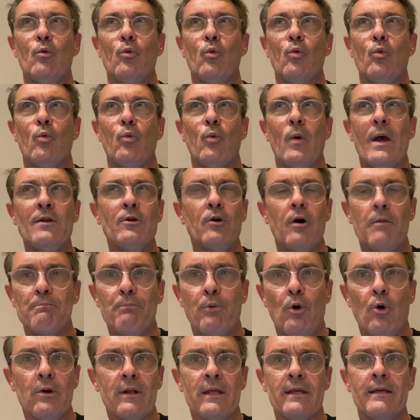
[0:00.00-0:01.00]
We're not
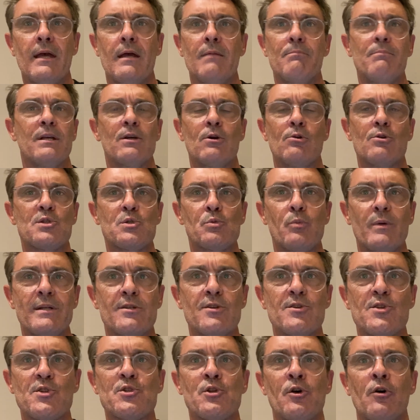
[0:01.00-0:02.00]
born again because we
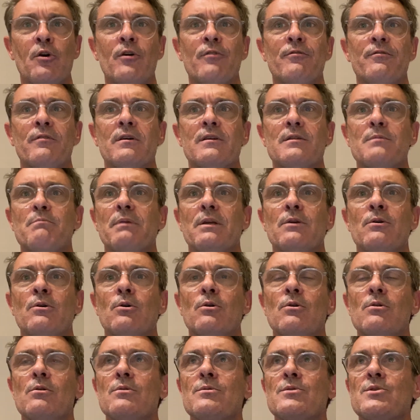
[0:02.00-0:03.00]
deserve it,
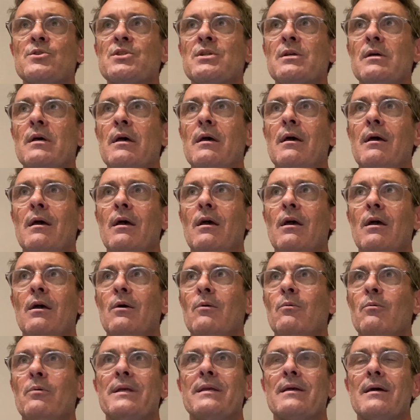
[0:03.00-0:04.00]
because
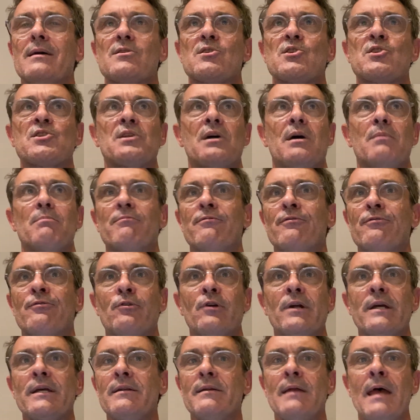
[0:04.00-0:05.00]
we get some
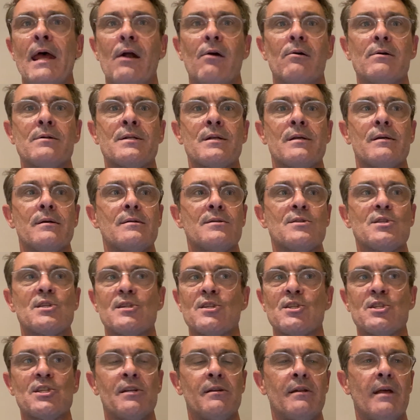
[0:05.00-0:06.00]
free inheritance,
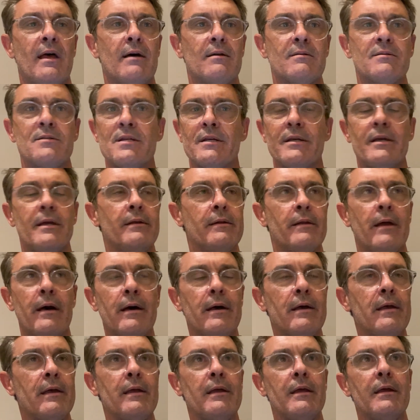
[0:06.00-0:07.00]
it's in our
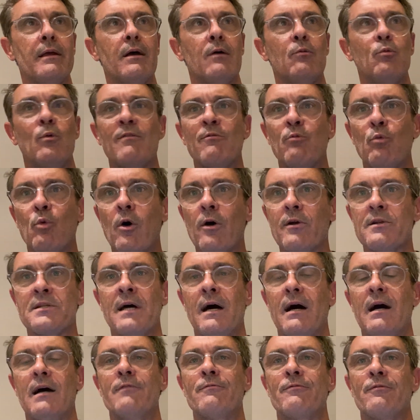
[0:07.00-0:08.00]
DNA, we've worked
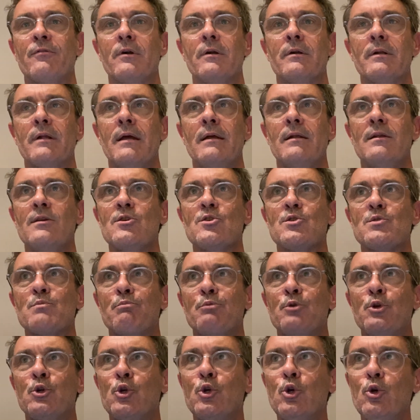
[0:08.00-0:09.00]
hard for it. It is
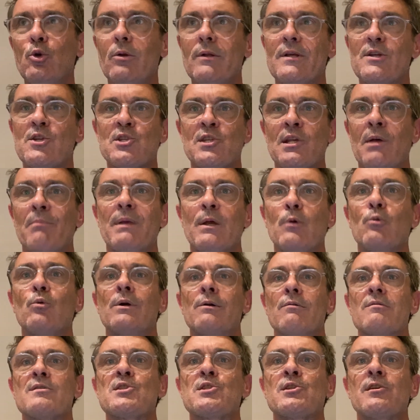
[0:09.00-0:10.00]
purely something we
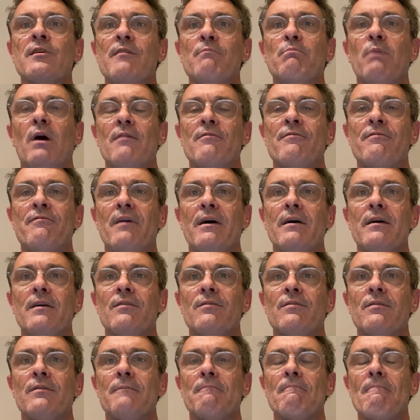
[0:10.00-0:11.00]
receive by
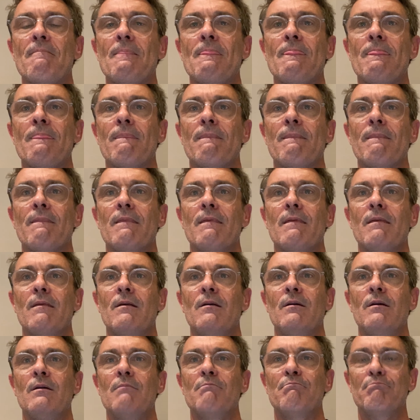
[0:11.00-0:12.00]
faith.
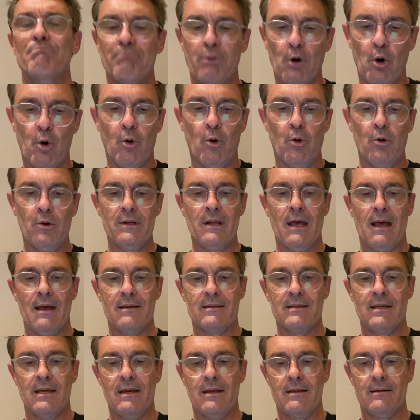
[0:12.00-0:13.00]
Born
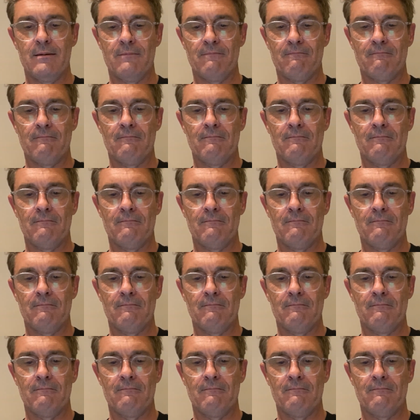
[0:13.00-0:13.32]
again.